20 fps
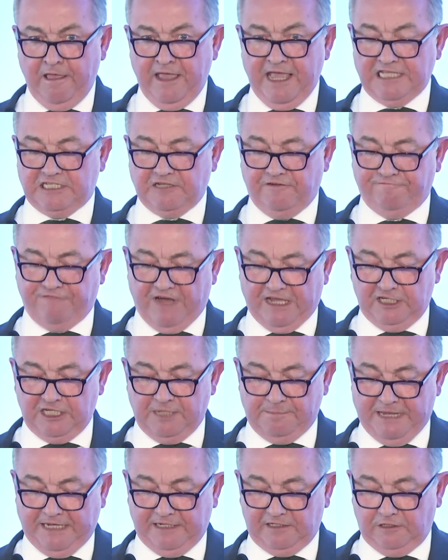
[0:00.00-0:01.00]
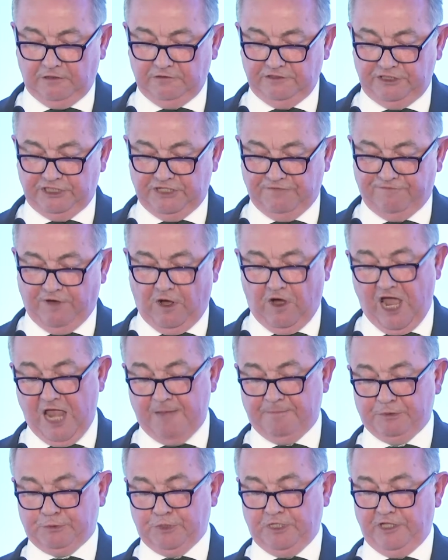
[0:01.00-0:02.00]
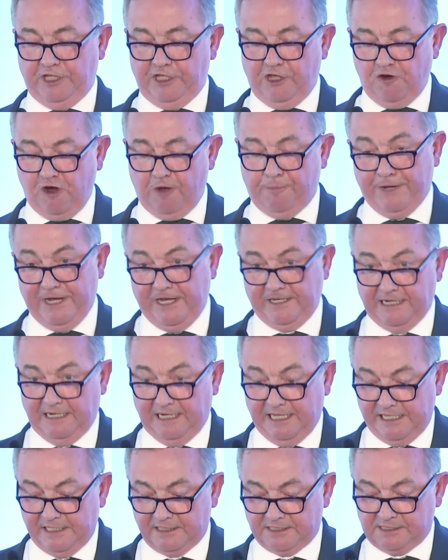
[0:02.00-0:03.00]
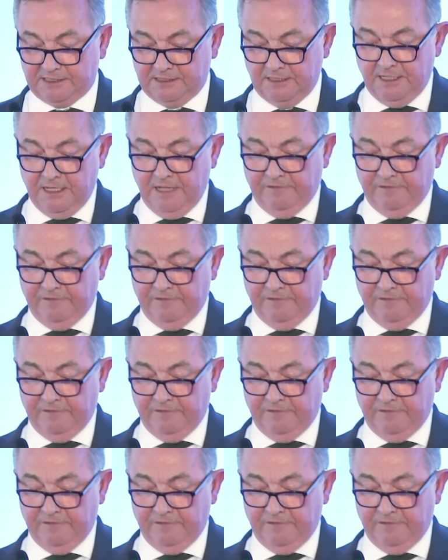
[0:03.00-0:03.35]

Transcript: is a fundamental divide between the European elites,